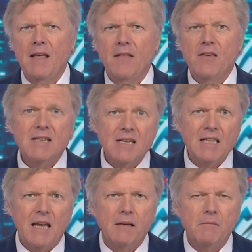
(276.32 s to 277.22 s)
This has
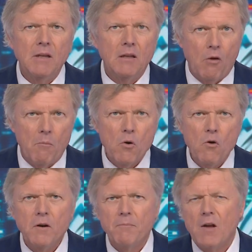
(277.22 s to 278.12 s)
led
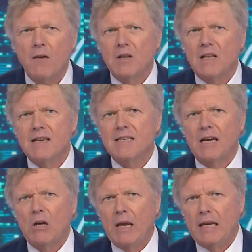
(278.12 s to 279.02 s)
Lomborg, over the last
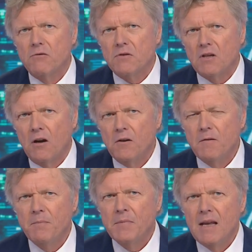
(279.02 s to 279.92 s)
decade or
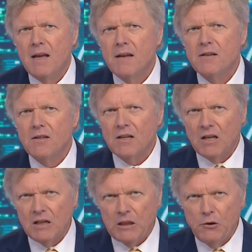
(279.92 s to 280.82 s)
so, to the
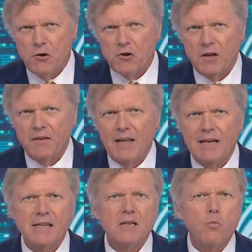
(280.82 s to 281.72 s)
conclusion that
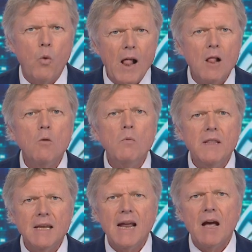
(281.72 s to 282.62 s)
it is well
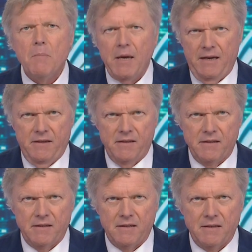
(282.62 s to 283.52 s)
within our
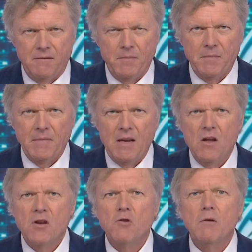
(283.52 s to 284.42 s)
means
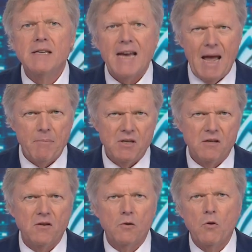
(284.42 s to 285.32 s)
to
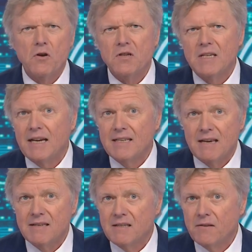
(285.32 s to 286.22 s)
adapt to the worst
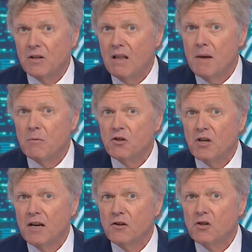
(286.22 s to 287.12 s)
excesses of climate
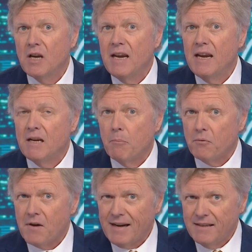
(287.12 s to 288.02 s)
change in a
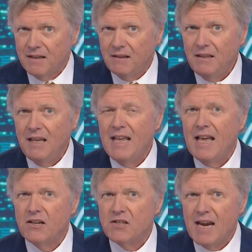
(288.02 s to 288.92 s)
practical
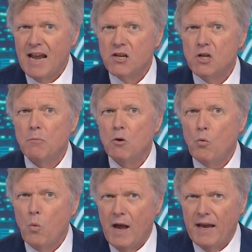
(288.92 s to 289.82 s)
and tangible
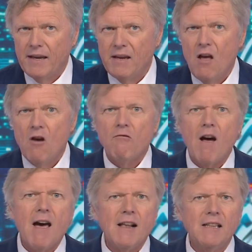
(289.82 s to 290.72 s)
way
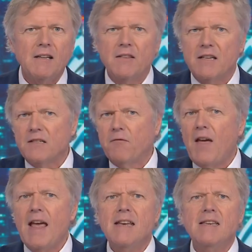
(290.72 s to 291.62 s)
rather than this
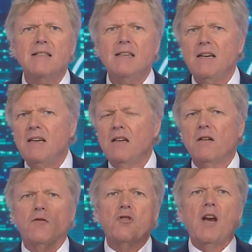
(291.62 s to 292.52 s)
fantasy
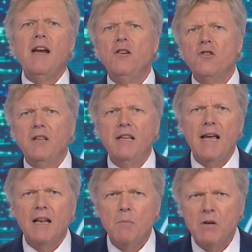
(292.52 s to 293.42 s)
of changing the
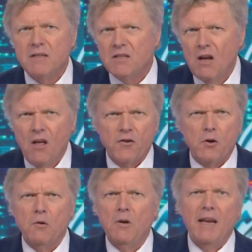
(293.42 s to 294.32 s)
elements
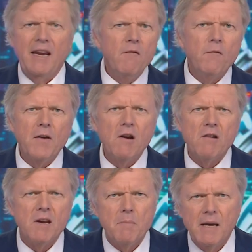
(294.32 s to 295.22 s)
through
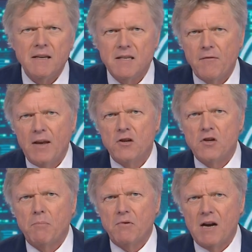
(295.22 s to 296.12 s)
inferior means of
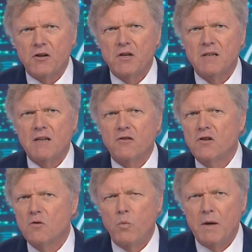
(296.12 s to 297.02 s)
energy production, such
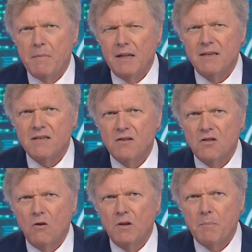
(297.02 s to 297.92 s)
as windmills and
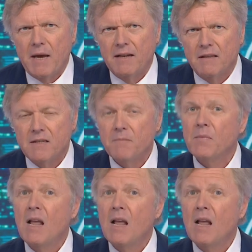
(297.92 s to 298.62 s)
solar panels.